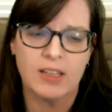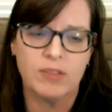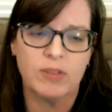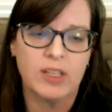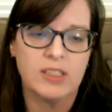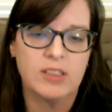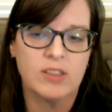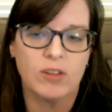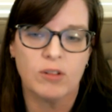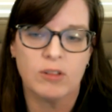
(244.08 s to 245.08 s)
Fleet,
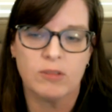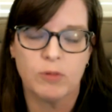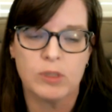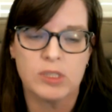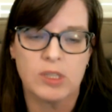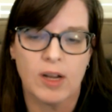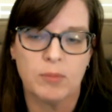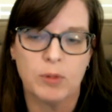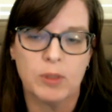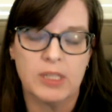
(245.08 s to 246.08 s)
to the 4-star
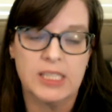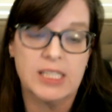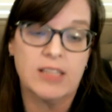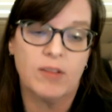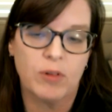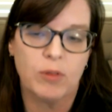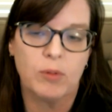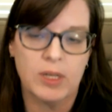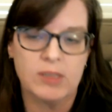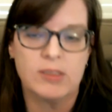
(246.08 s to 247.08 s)
admiral. And I did that for
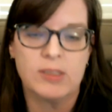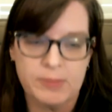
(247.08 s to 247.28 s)
3 years.